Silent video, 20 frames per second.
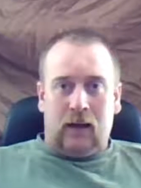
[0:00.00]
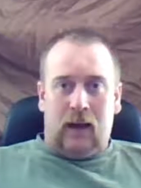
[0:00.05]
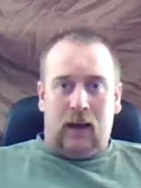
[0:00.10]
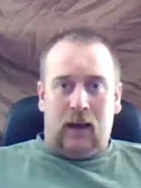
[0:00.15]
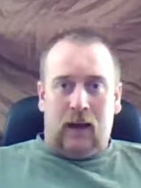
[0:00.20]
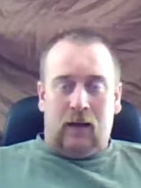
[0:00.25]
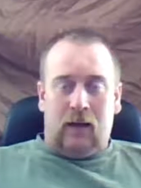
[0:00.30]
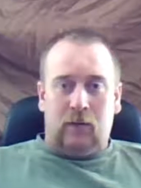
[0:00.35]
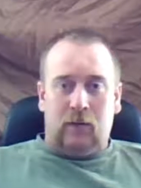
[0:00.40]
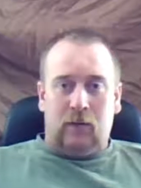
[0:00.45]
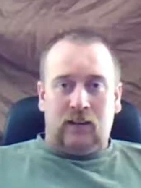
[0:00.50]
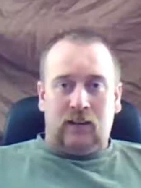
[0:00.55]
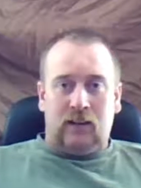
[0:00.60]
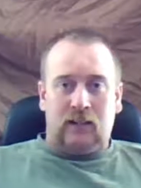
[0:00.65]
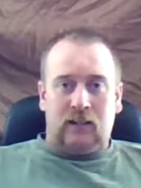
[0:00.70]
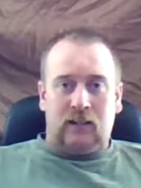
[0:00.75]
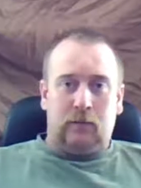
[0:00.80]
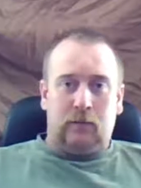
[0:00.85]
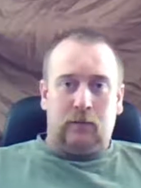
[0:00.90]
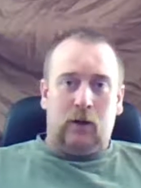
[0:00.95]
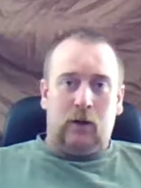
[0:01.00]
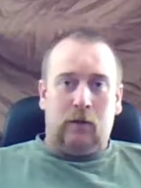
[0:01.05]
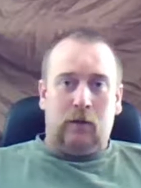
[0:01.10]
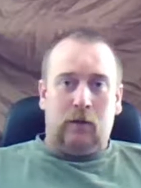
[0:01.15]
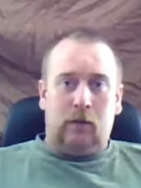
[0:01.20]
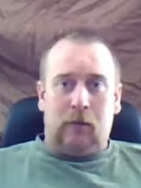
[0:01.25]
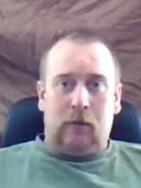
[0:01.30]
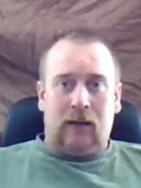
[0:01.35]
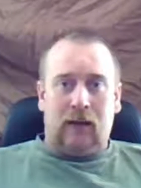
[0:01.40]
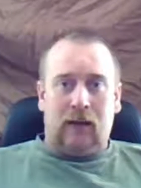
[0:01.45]
and we could
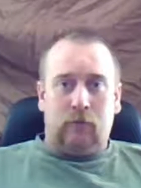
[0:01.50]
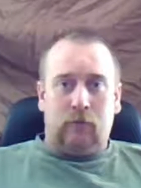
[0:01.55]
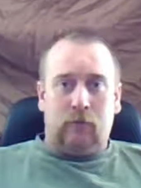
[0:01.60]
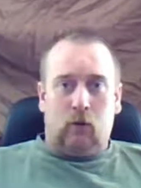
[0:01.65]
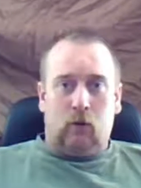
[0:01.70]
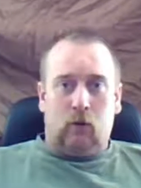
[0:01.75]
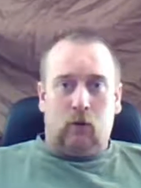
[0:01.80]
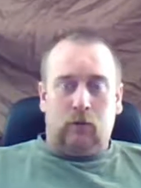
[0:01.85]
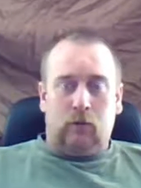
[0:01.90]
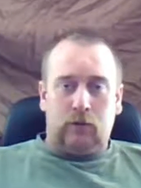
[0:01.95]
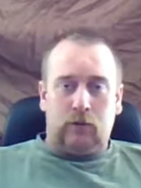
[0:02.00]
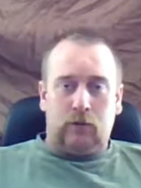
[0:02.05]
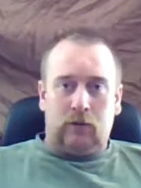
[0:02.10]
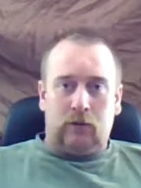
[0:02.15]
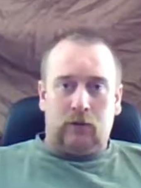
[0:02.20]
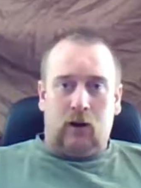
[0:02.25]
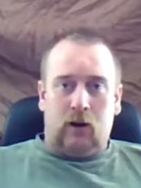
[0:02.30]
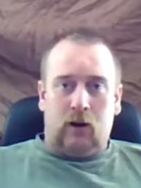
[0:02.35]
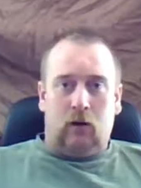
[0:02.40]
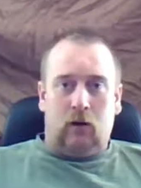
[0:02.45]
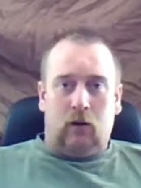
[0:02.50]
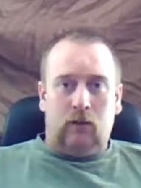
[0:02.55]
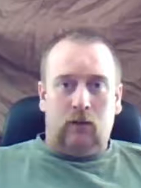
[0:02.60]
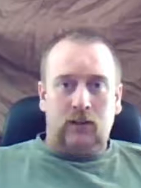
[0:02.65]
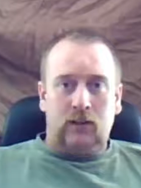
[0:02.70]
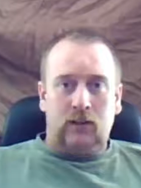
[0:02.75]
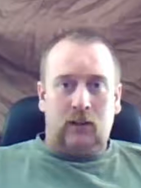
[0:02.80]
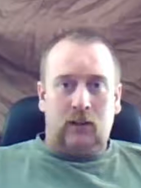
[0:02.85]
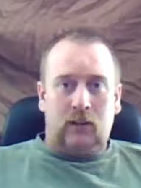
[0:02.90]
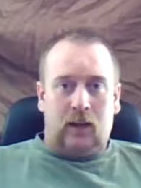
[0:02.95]
experiment back and forth between all of
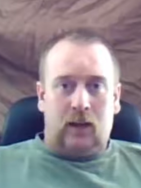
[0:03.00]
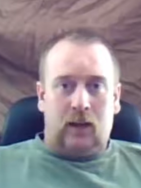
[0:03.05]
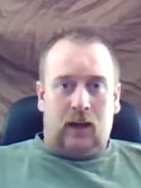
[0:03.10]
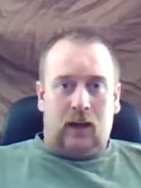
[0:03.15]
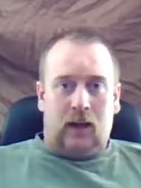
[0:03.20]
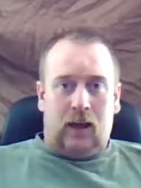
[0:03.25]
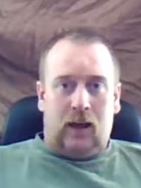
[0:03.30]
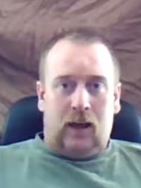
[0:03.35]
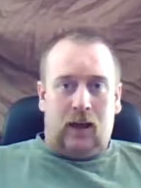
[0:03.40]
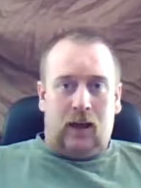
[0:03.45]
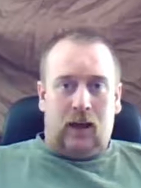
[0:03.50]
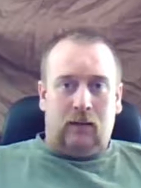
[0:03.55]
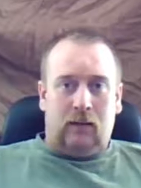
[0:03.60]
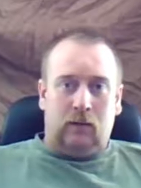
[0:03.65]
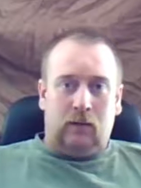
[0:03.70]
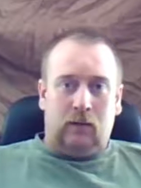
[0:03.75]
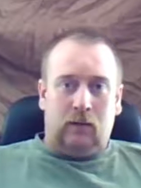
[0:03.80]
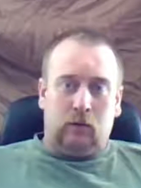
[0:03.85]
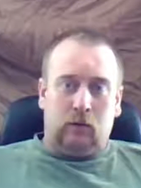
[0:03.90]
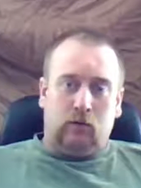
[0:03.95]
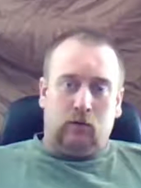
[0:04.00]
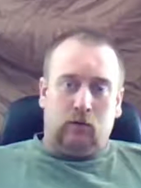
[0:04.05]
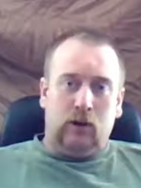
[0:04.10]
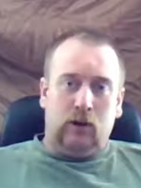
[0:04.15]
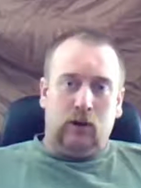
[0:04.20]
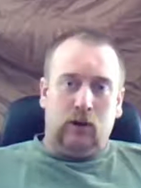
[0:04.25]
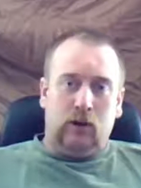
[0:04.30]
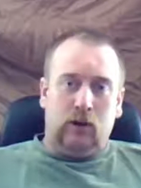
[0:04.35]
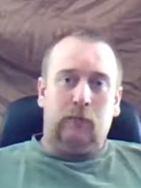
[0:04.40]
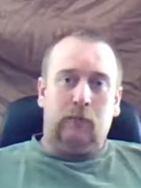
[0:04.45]
us, and it would
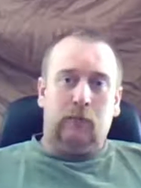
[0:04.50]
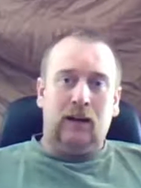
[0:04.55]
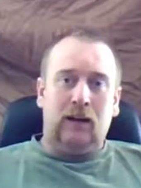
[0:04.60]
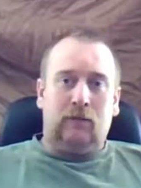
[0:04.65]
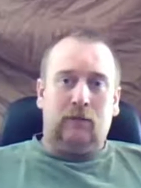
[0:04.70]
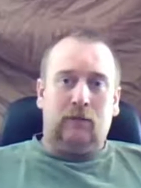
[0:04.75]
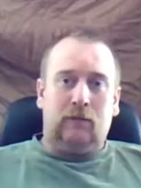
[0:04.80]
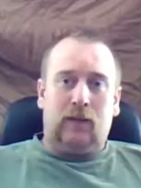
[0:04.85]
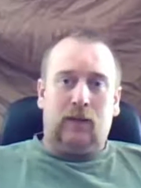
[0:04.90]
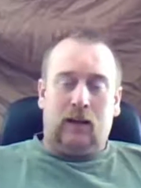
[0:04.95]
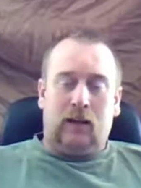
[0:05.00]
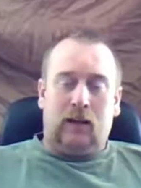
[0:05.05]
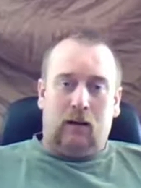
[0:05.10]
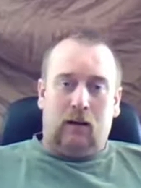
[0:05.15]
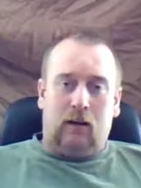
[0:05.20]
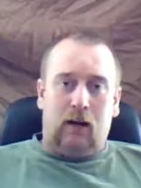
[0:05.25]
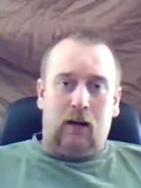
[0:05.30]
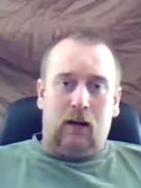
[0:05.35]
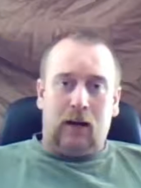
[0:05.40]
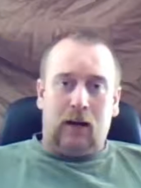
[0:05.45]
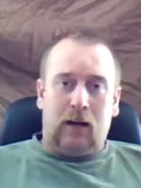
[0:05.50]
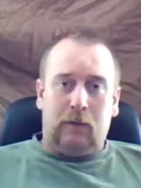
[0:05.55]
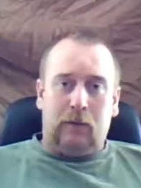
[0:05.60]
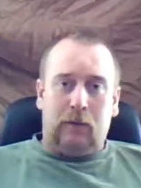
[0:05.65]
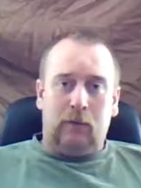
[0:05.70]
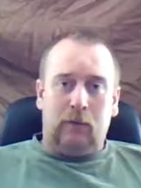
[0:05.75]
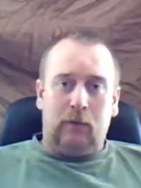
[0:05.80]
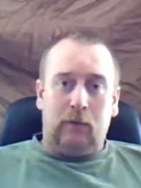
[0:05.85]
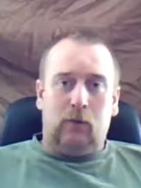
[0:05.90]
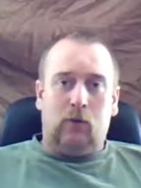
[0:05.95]
really benefit a lot of
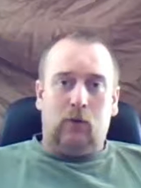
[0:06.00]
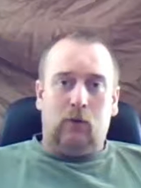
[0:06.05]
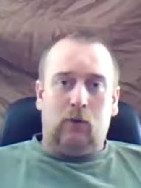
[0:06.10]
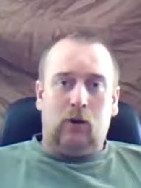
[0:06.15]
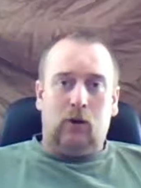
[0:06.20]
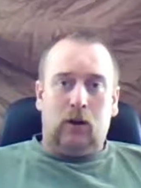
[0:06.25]
people